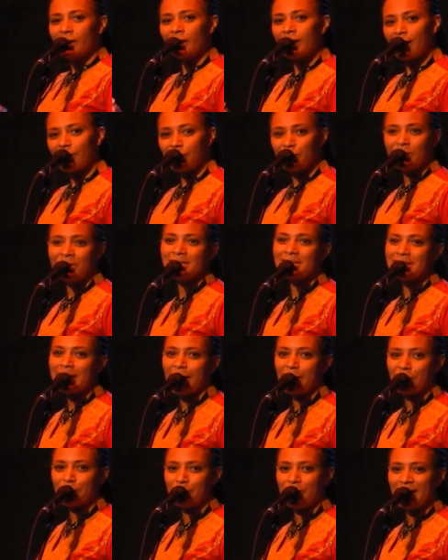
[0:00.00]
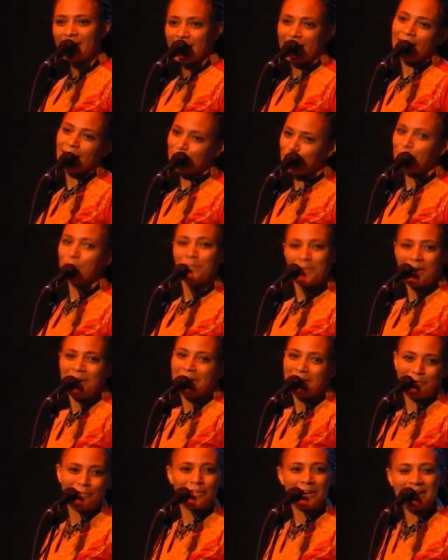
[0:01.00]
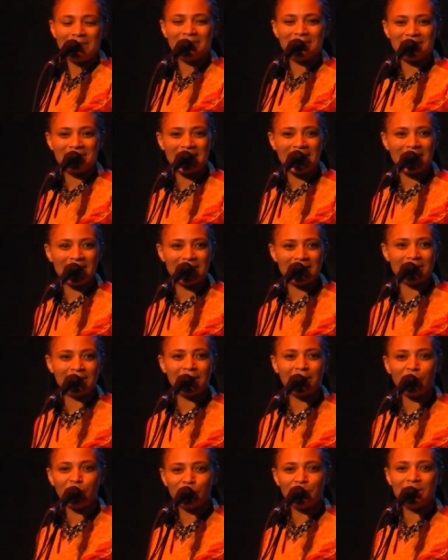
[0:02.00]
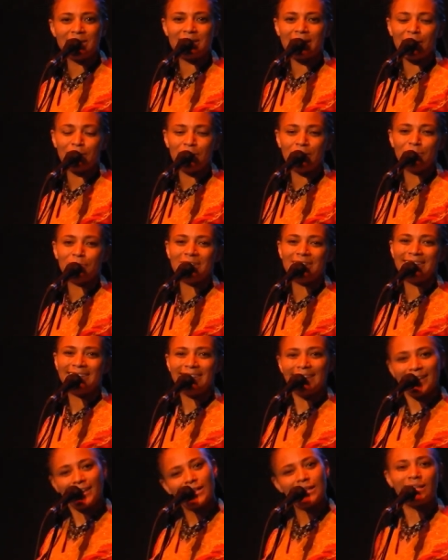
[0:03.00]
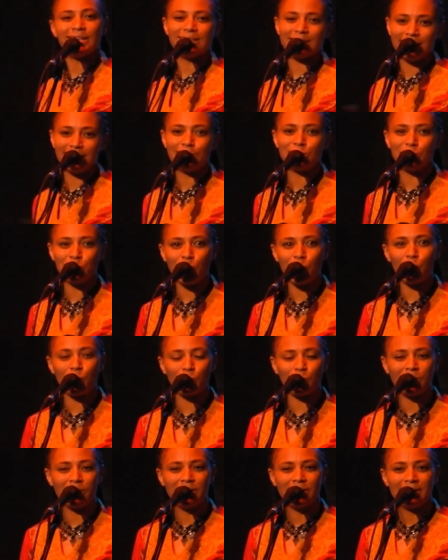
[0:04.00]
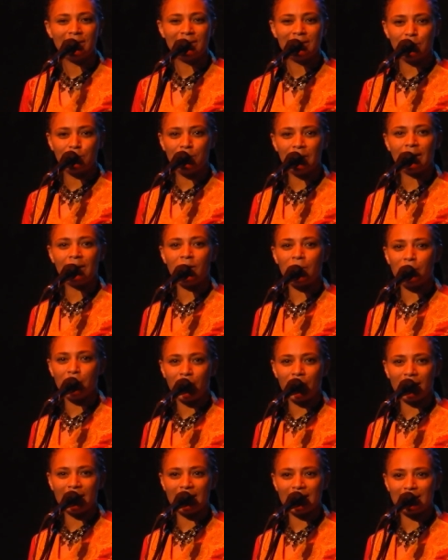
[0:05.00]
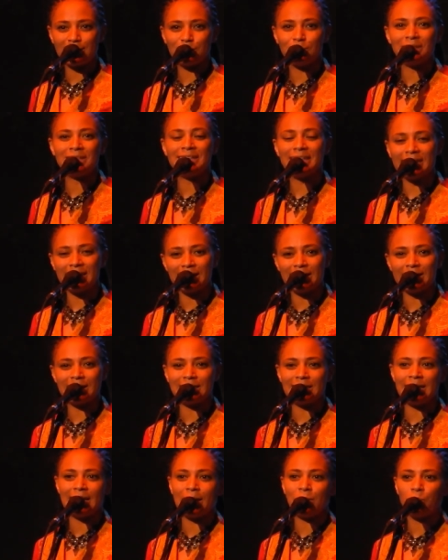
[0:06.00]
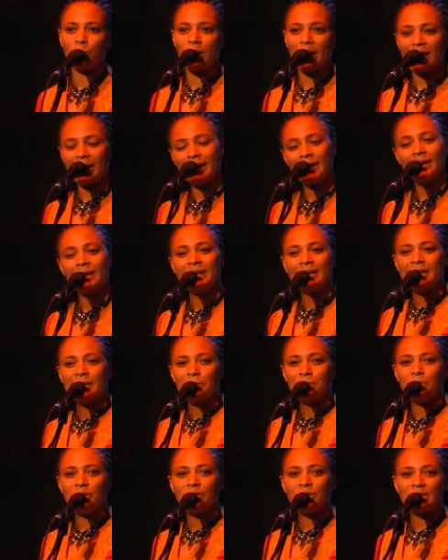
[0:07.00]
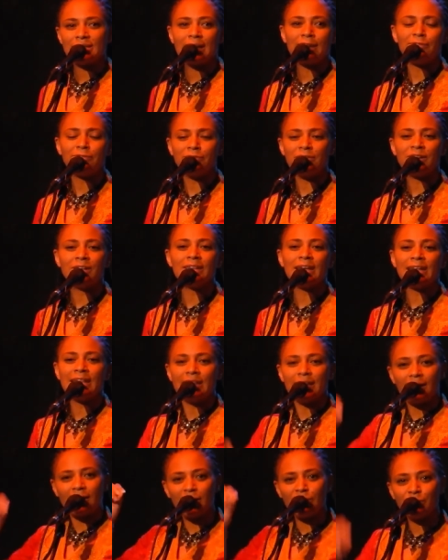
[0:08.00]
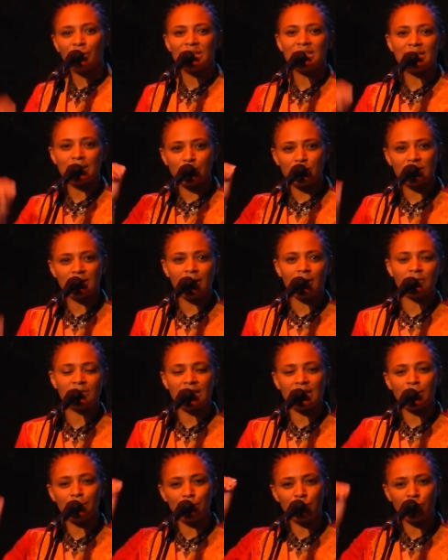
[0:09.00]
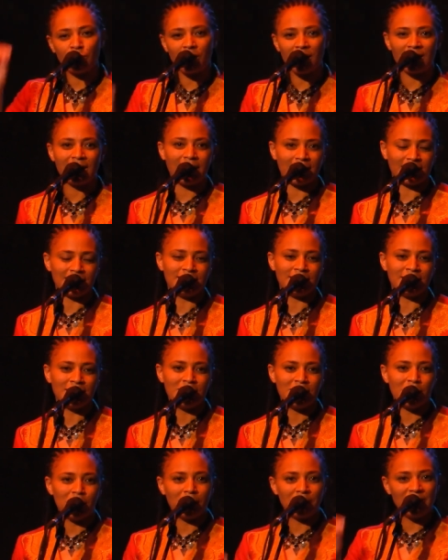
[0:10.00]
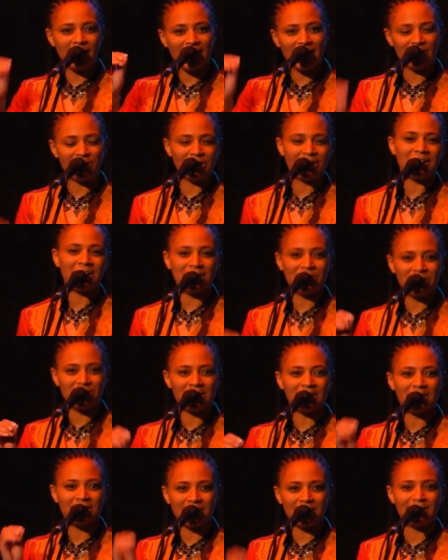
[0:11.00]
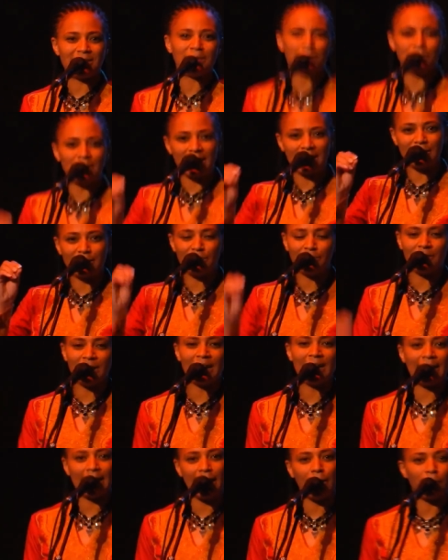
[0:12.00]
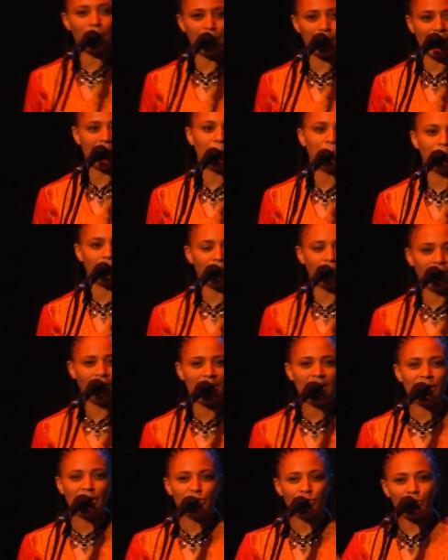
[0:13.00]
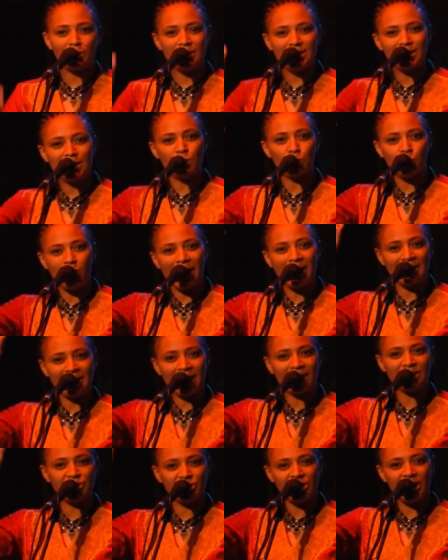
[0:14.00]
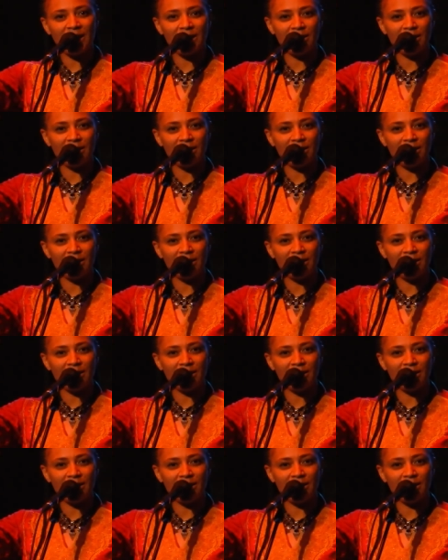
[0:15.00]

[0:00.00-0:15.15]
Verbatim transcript: Governments have been, and I'm not afraid to say this, governments have been ridiculously slow to pick up on this, ridiculously in a way, because I feel that the governments themselves are the product of the education system that is failing our people. Mm -hmm. so